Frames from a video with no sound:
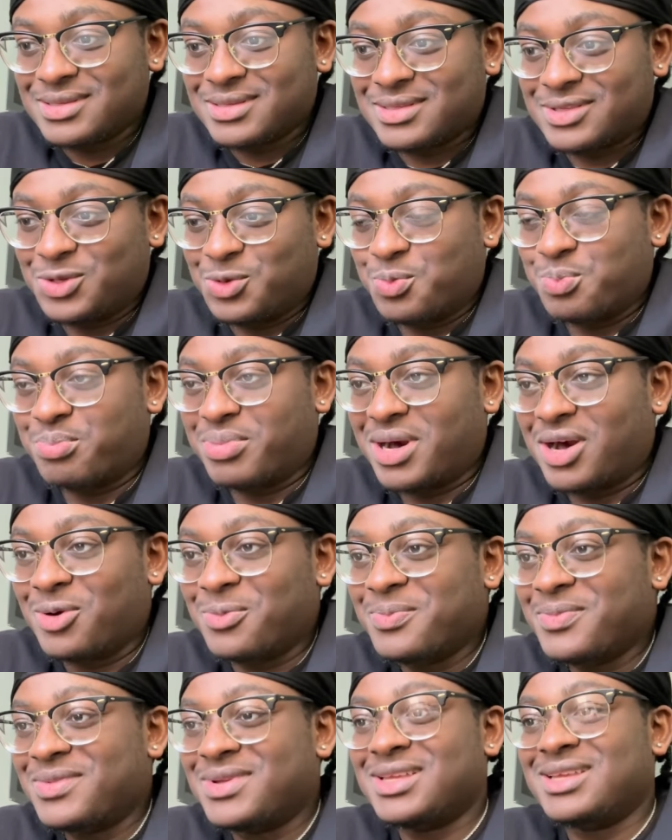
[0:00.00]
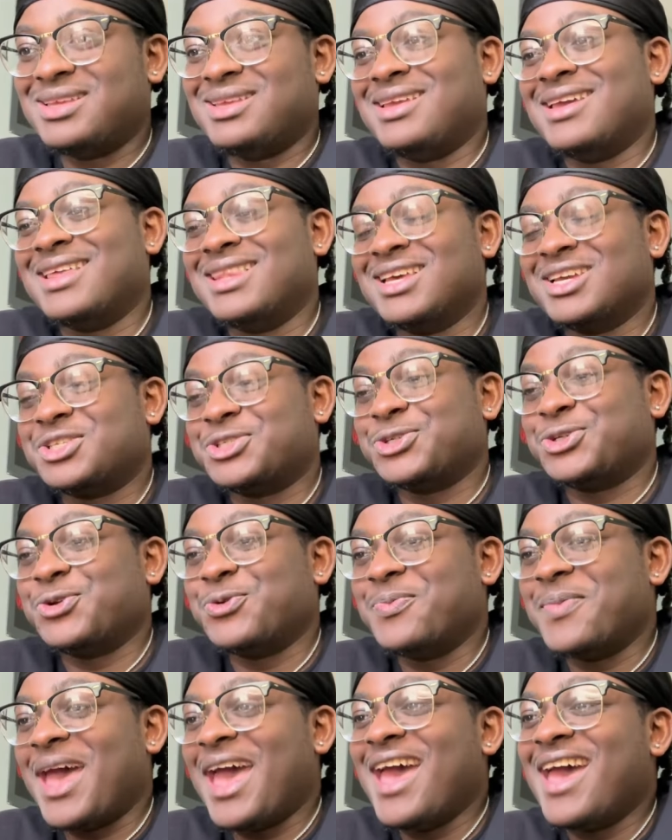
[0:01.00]
You bum. Yeah, look at you. You
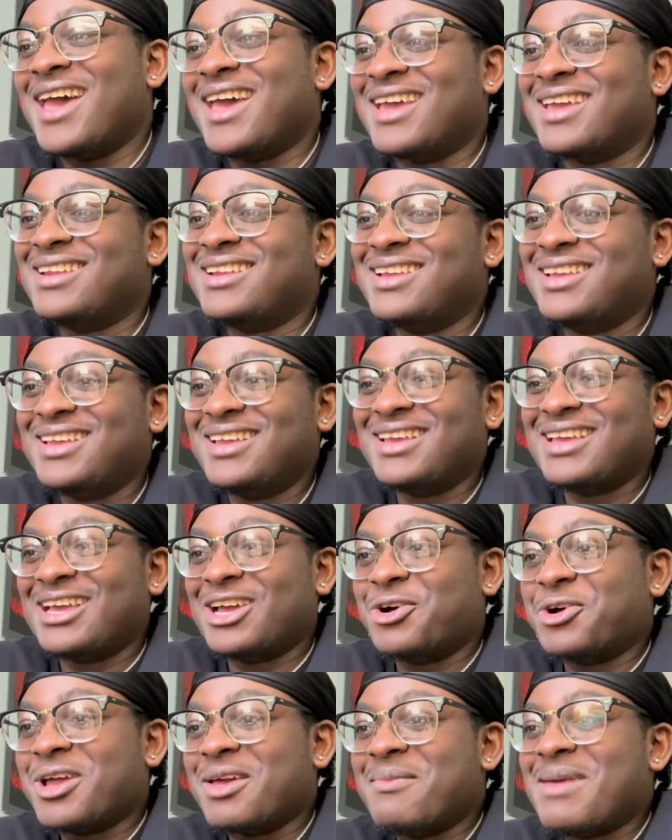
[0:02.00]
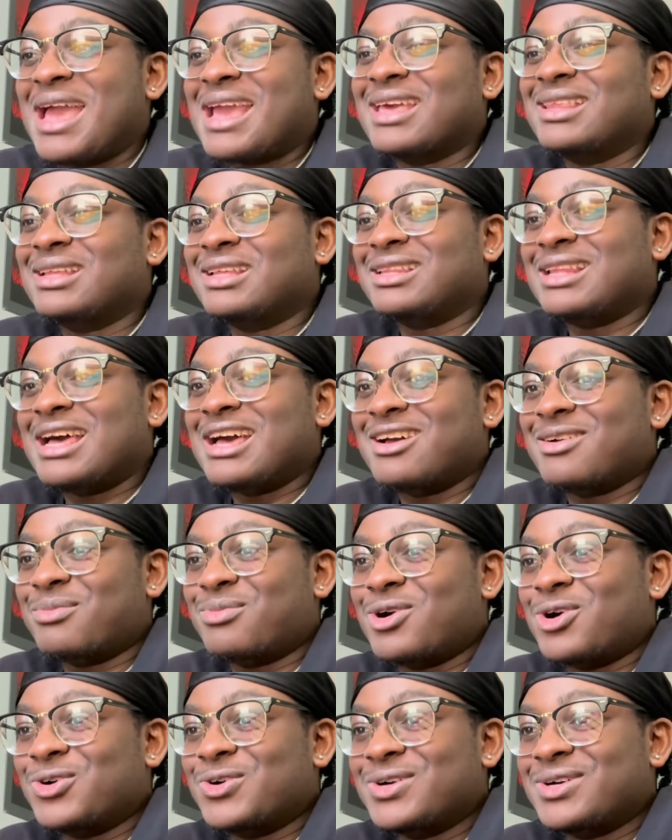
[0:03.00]
mad. Go get back in the lab,
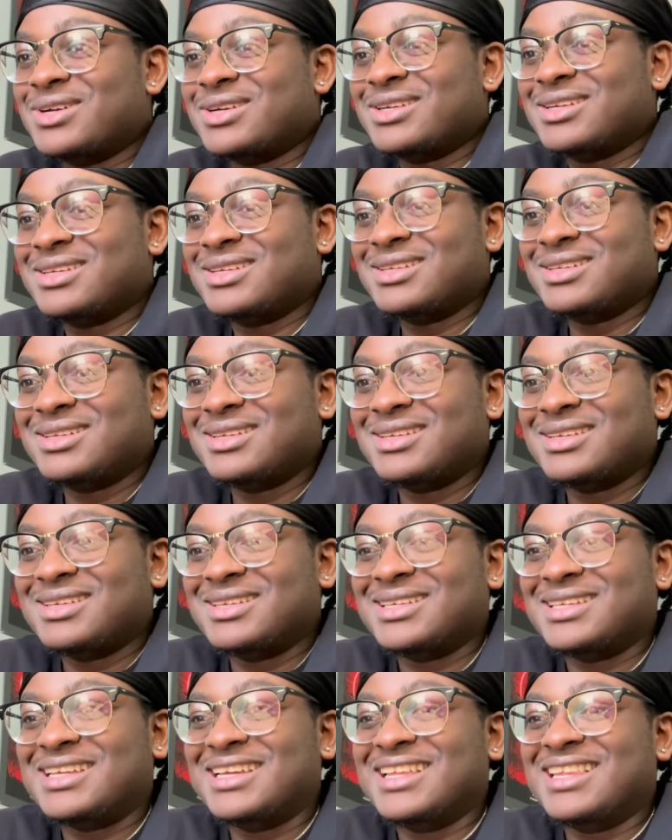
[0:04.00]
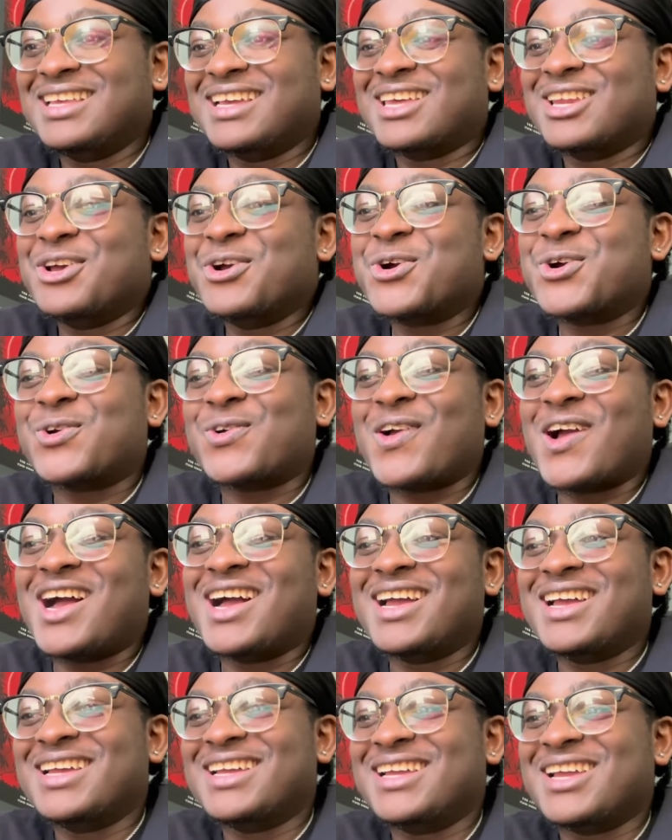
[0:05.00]
bro. Yeah, look at him
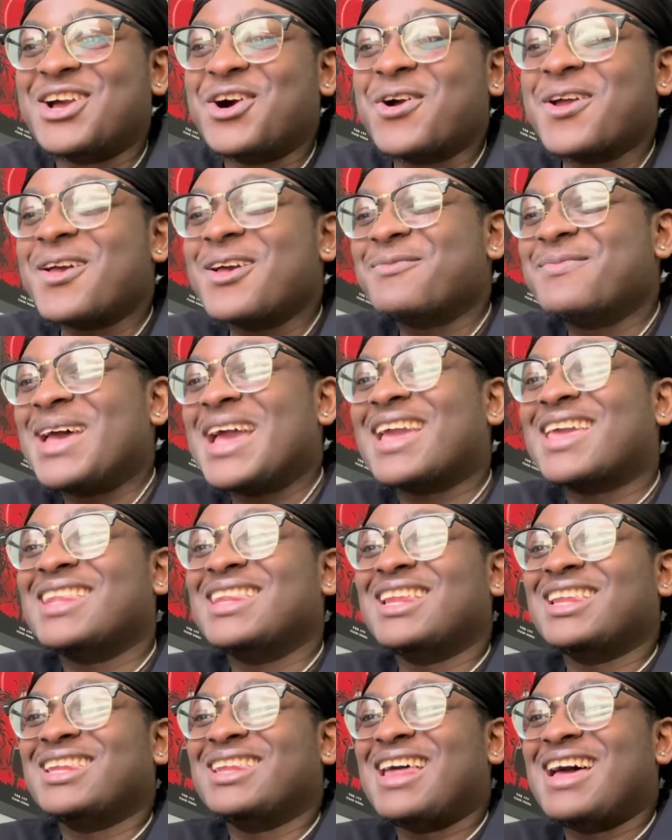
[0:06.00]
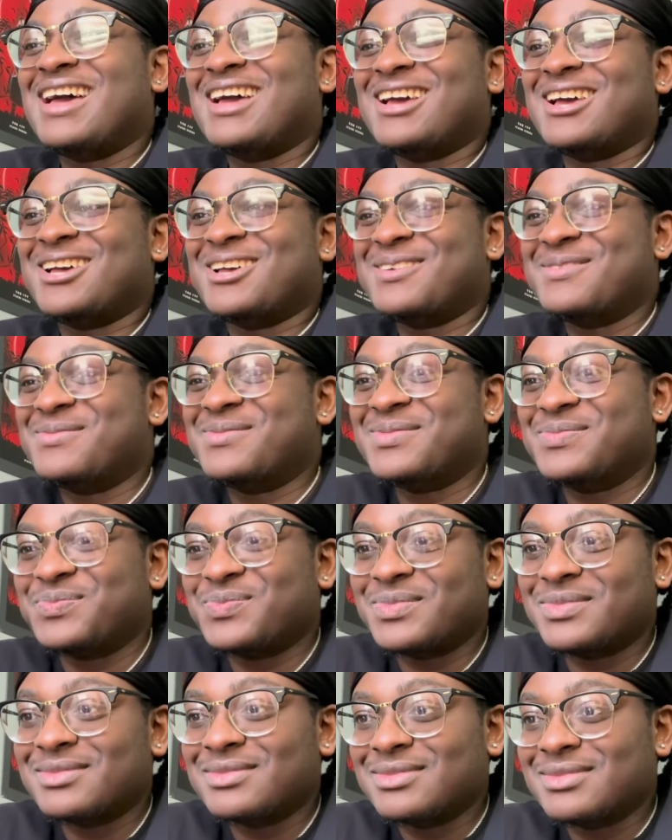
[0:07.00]
crying. Go get back in the lab.
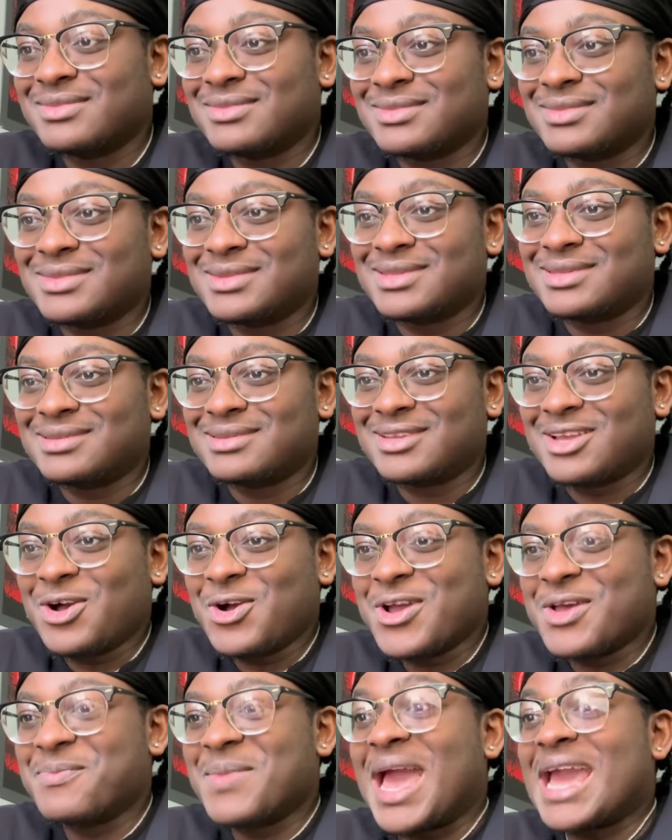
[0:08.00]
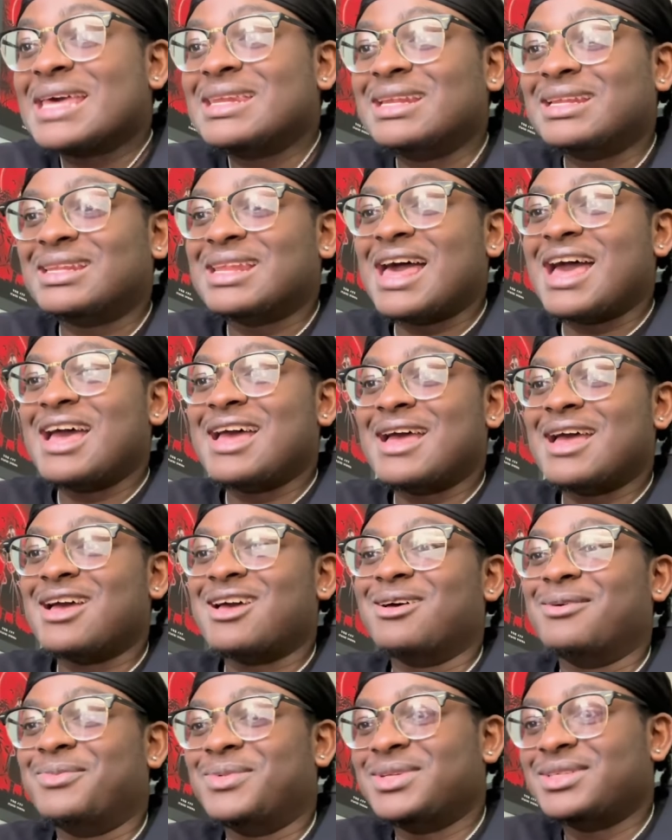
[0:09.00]
Go get back in the lab.